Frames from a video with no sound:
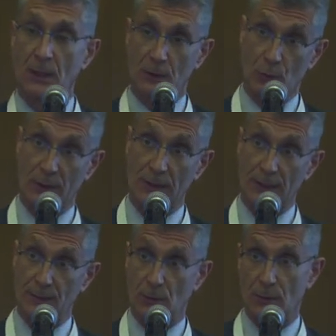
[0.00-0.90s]
Ring
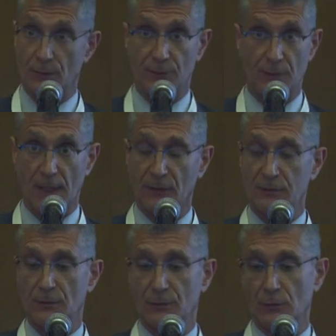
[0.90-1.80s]
light, of course,
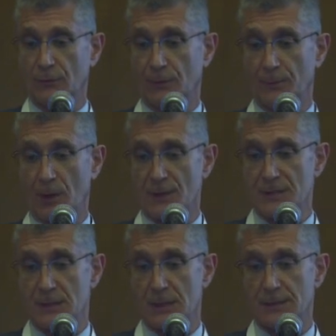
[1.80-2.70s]
excellent tool for
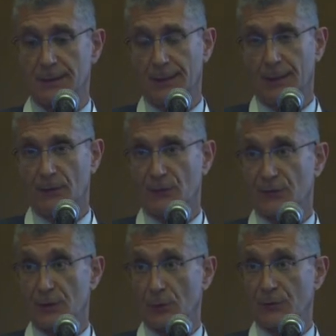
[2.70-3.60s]
prostate,
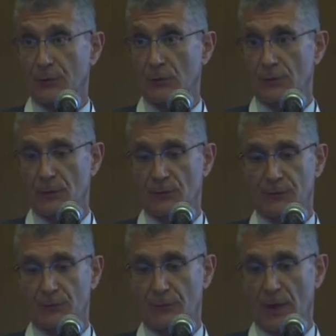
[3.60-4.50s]
CO2, used
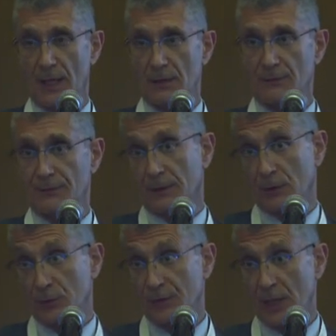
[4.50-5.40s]
for a variety of
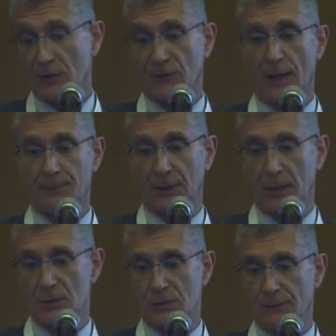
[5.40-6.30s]
cutaneous
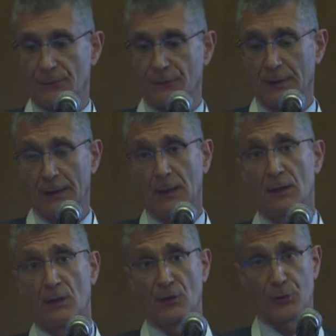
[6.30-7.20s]
applications.
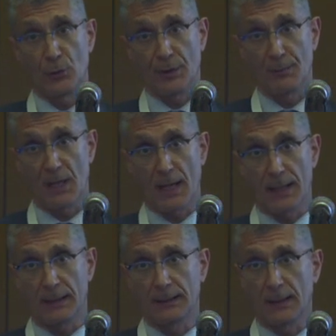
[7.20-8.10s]

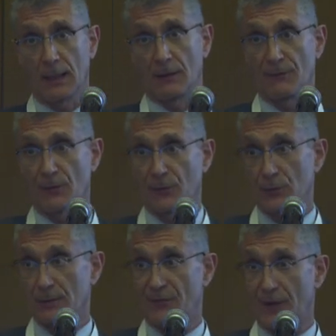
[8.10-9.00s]
Thulium-YAG,
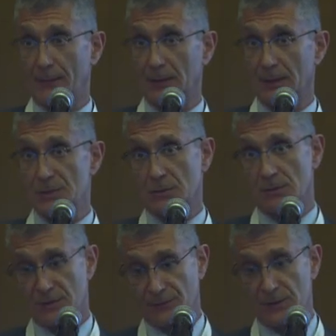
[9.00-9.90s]
thulium fiber laser,
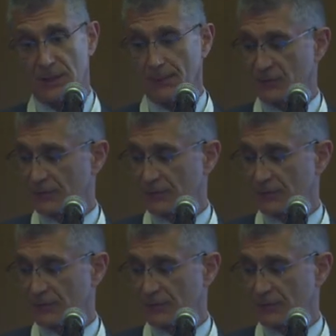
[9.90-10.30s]
different types of